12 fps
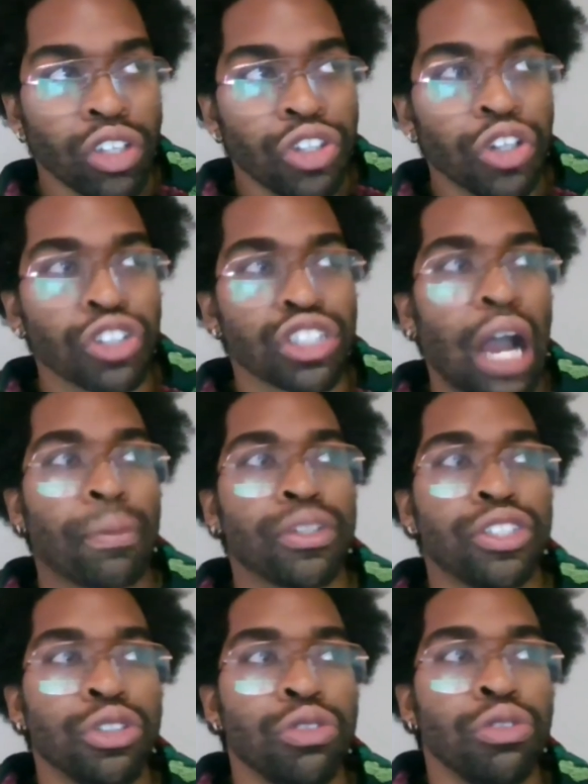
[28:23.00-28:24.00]
there's
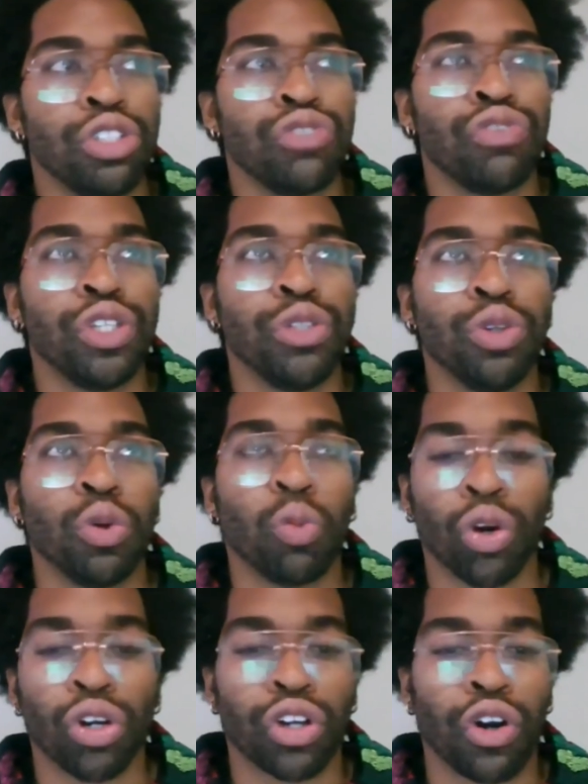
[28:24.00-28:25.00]
opportunities for you to
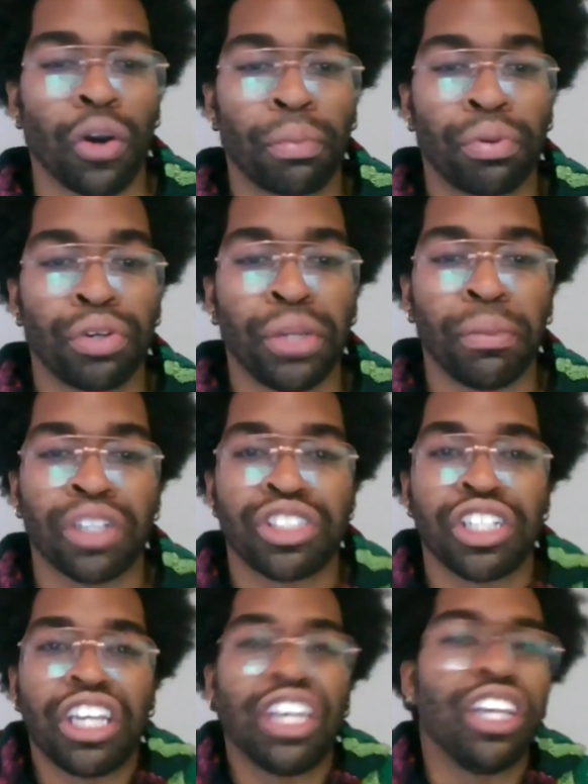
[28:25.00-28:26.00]
work on pretty
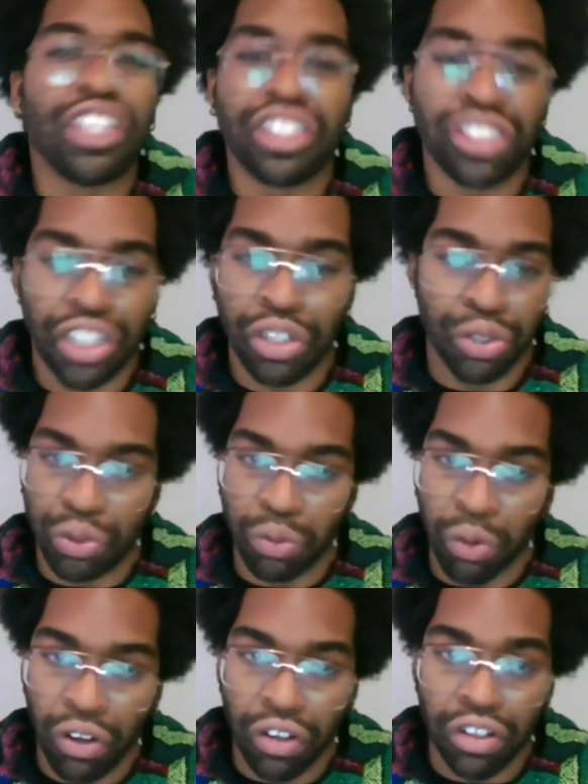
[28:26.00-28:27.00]
much any skill you
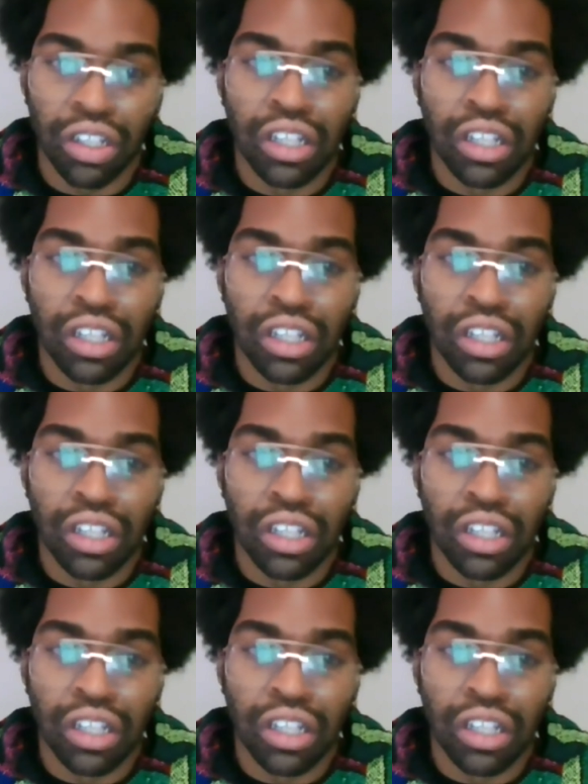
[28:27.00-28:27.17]
want.